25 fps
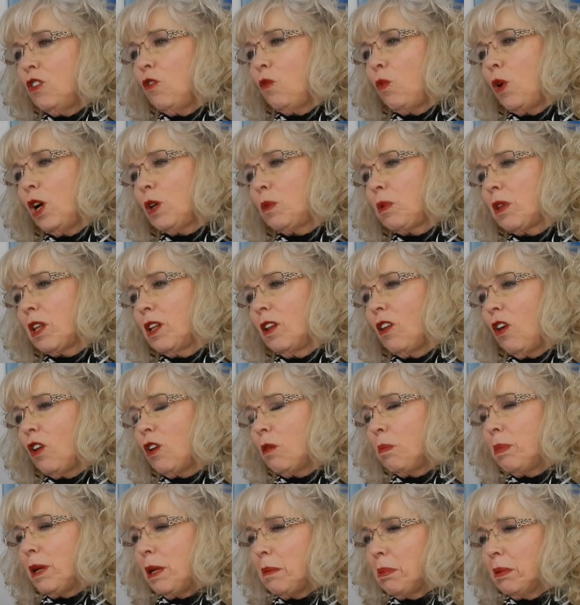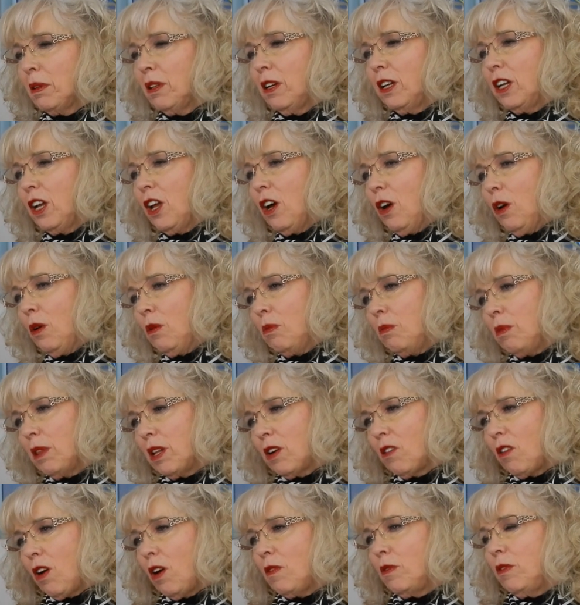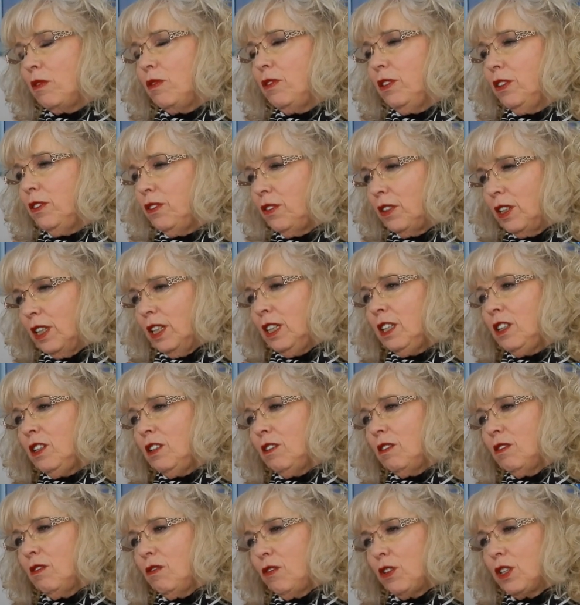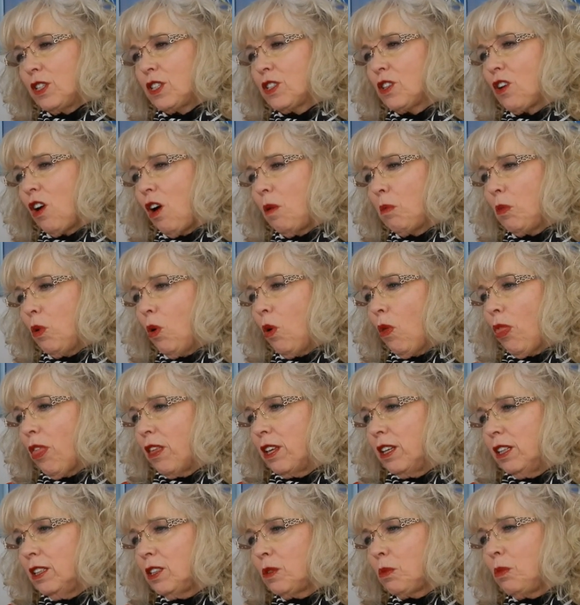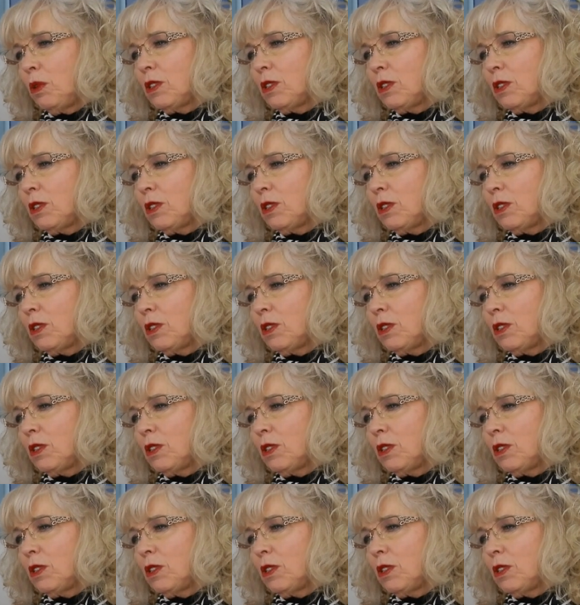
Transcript: You've worked with a lot of people I know that are over 50, first-time authors.